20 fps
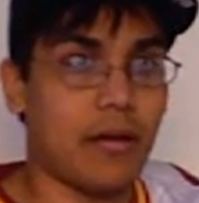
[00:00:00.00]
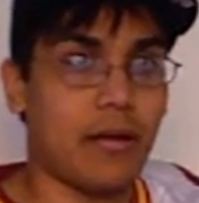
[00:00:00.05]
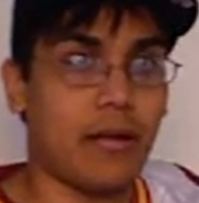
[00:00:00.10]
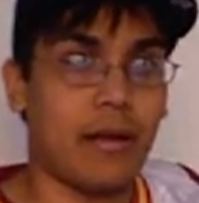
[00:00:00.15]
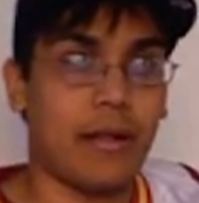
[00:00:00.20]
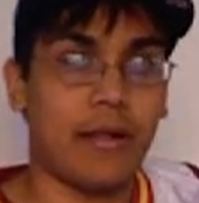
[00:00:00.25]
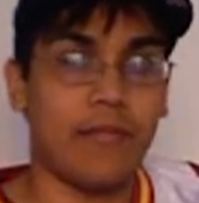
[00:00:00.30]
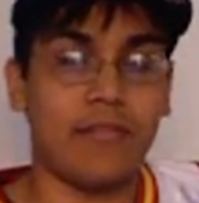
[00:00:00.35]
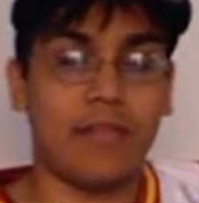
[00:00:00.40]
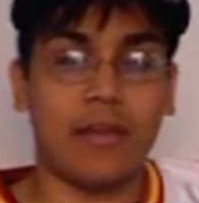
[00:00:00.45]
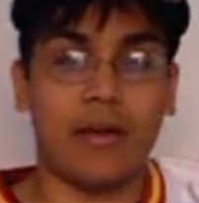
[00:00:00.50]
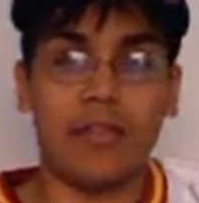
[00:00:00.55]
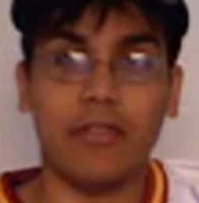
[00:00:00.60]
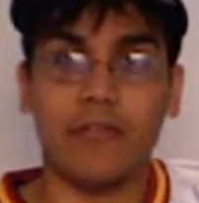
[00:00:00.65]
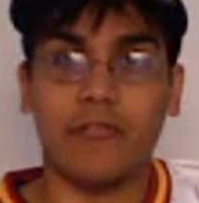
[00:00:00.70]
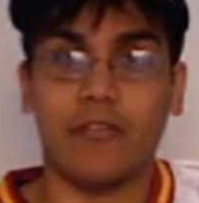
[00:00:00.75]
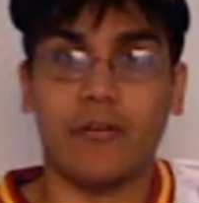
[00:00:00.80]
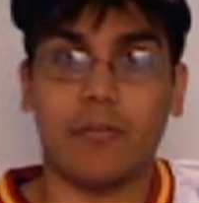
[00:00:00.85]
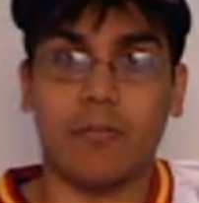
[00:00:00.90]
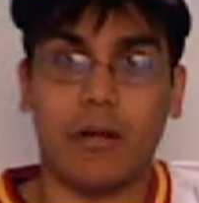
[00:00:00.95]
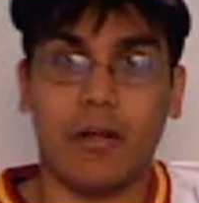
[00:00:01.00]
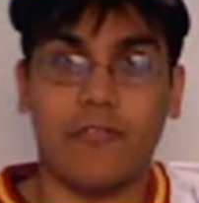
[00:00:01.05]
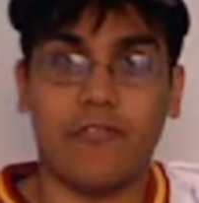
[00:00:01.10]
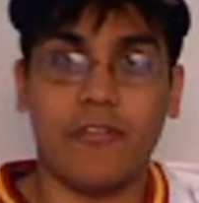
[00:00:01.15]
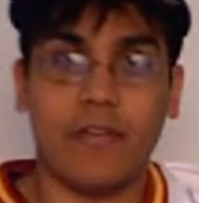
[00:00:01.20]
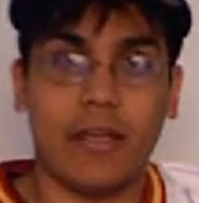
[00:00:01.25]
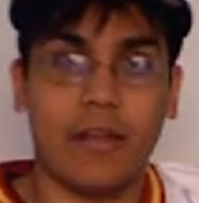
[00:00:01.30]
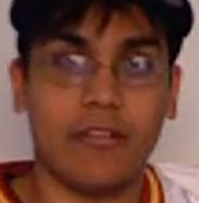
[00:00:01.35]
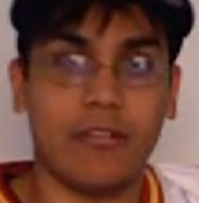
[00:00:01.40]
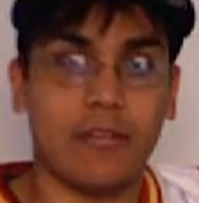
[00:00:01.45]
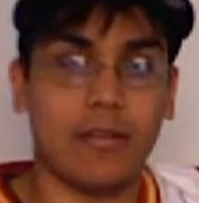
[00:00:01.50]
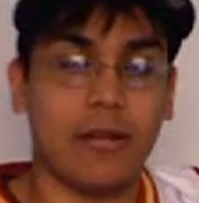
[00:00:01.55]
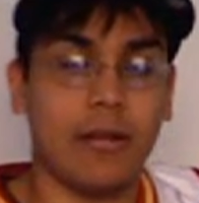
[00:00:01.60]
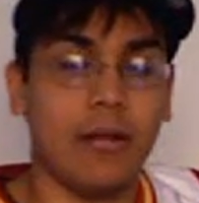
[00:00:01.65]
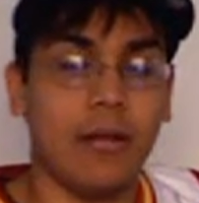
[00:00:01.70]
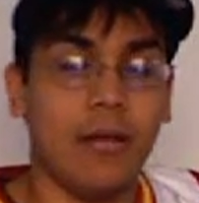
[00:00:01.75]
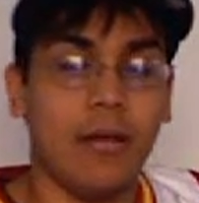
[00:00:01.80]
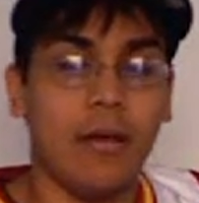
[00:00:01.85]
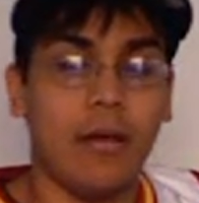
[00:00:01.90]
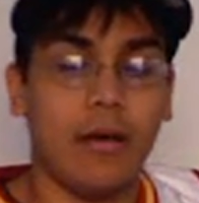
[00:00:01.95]
a lot of the other football fans
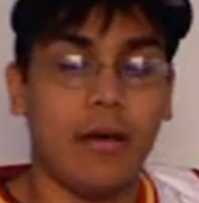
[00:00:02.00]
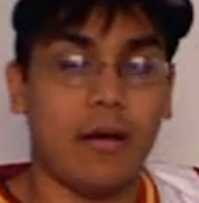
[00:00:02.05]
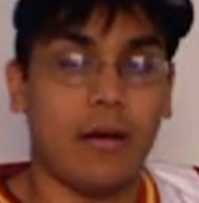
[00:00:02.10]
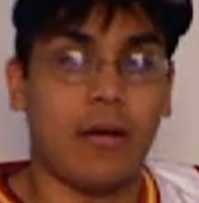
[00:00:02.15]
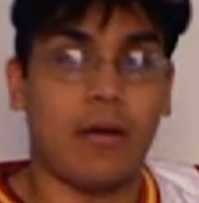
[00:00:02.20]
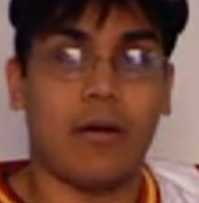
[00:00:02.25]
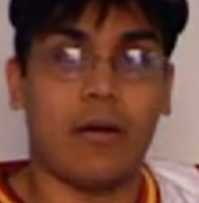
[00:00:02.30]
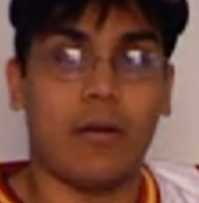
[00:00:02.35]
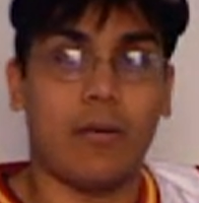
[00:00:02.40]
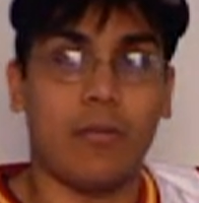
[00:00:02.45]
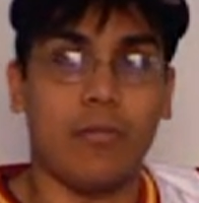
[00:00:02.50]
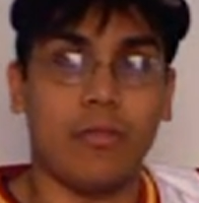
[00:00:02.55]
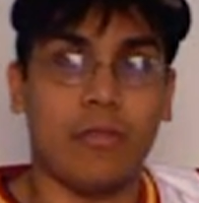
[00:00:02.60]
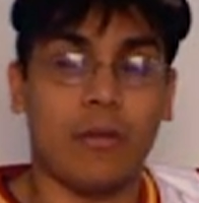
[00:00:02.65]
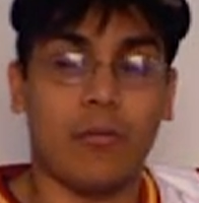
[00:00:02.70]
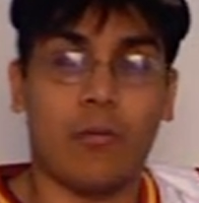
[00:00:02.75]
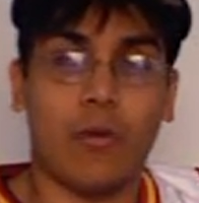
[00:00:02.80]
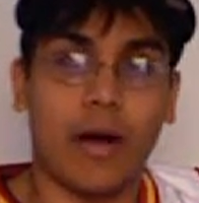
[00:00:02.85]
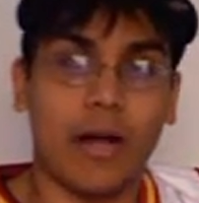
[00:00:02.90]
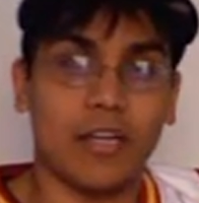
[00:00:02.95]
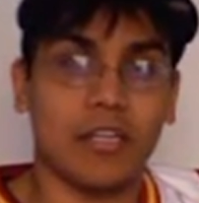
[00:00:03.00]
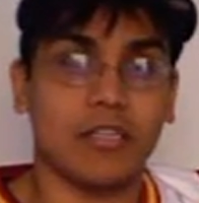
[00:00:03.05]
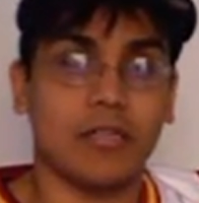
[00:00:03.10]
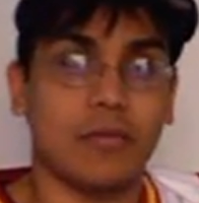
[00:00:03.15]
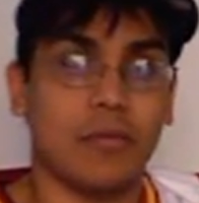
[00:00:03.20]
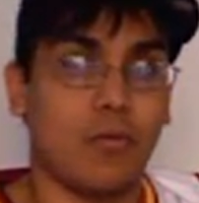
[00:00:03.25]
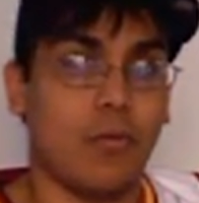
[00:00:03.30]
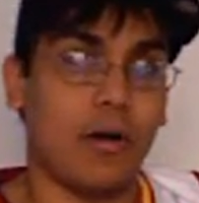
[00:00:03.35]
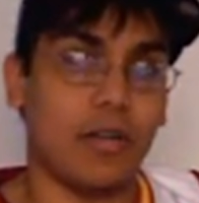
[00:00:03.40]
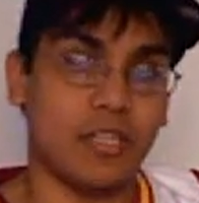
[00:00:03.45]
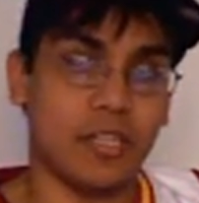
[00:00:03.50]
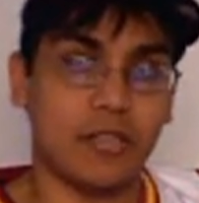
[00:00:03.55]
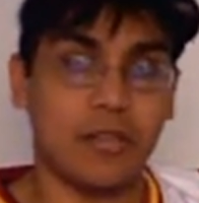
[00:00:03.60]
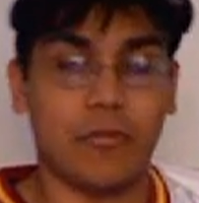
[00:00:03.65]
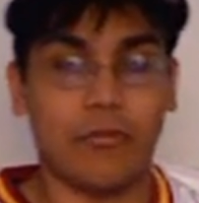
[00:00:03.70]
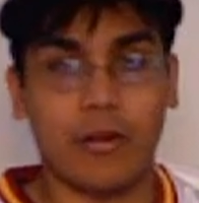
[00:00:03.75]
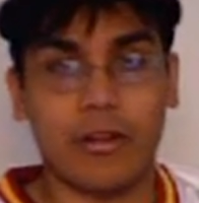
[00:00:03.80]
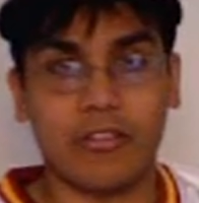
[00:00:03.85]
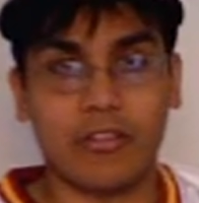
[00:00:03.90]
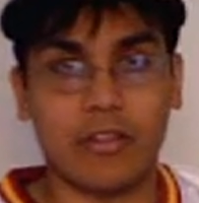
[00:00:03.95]
that watch Washington
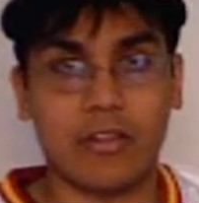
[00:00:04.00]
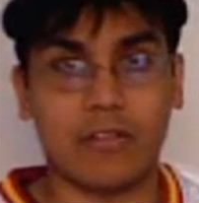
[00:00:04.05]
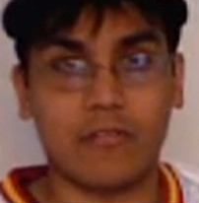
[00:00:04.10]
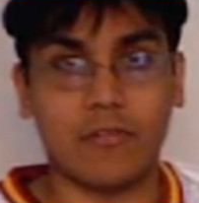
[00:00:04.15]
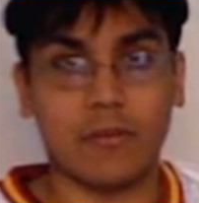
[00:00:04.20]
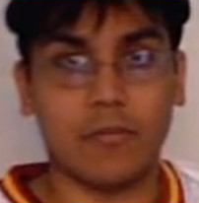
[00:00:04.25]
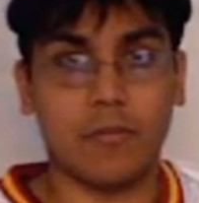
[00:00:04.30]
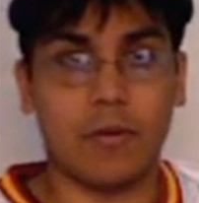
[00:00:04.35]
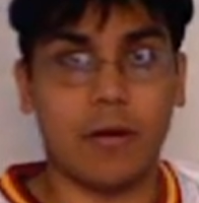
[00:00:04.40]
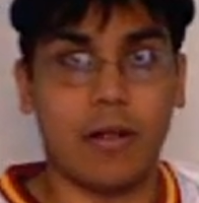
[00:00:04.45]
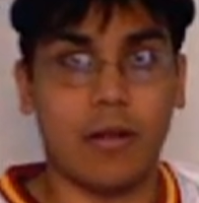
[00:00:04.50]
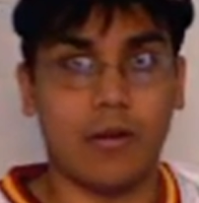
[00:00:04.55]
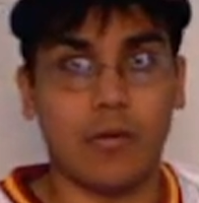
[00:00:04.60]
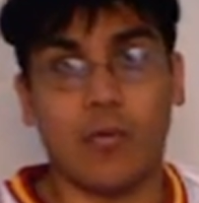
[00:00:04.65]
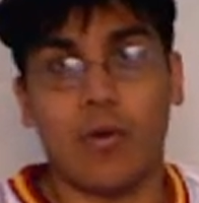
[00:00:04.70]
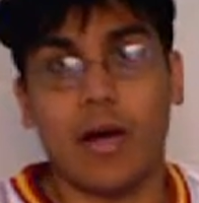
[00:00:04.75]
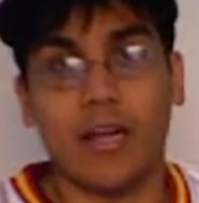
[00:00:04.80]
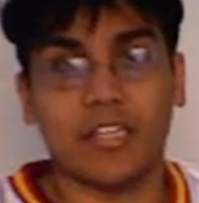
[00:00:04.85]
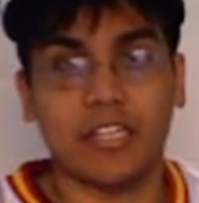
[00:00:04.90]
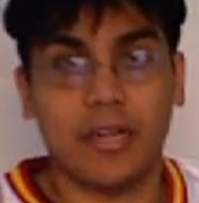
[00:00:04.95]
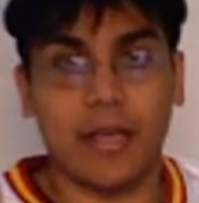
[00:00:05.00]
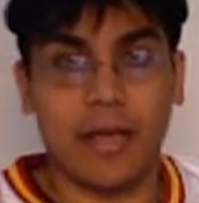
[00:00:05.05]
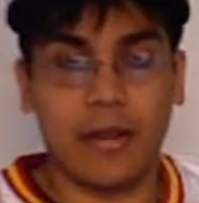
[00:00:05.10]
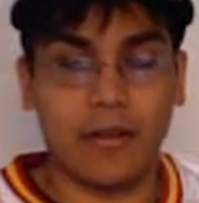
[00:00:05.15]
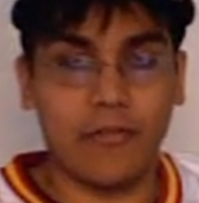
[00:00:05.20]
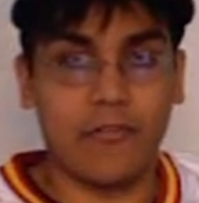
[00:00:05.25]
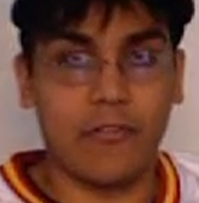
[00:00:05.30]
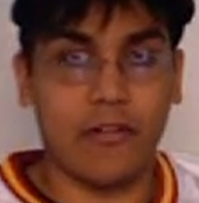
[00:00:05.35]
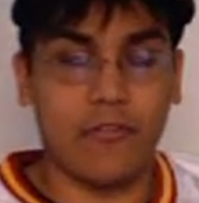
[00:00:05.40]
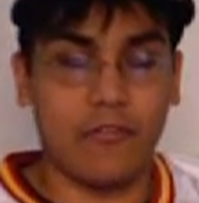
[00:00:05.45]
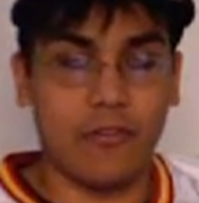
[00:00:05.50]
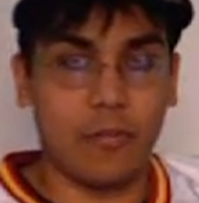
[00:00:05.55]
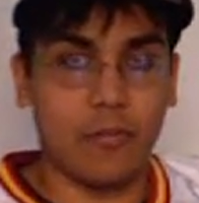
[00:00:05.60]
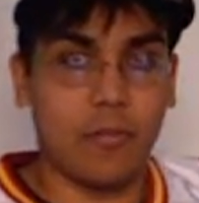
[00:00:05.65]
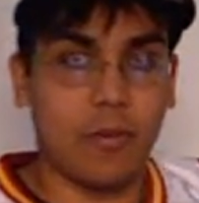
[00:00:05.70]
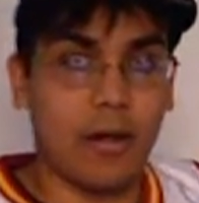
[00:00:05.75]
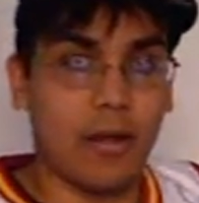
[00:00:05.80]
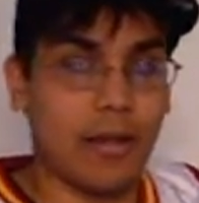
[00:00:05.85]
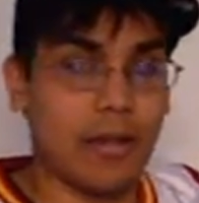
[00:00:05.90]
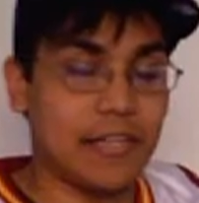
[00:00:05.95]
Redskins football or watch the NFL
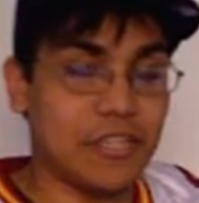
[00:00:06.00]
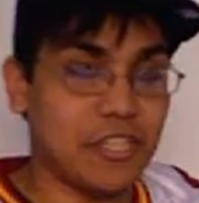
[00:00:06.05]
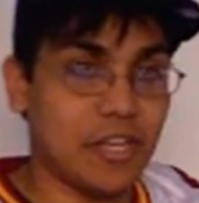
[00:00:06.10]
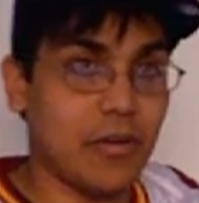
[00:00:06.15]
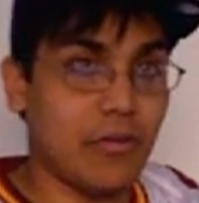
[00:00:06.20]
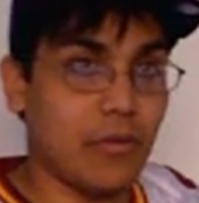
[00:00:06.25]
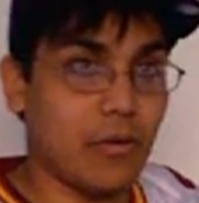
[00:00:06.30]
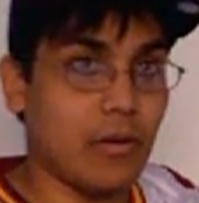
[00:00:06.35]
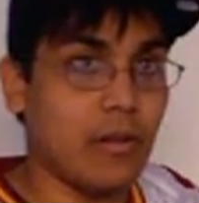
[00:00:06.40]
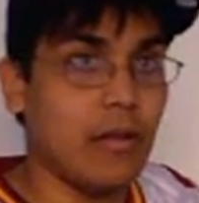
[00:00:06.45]
football in general.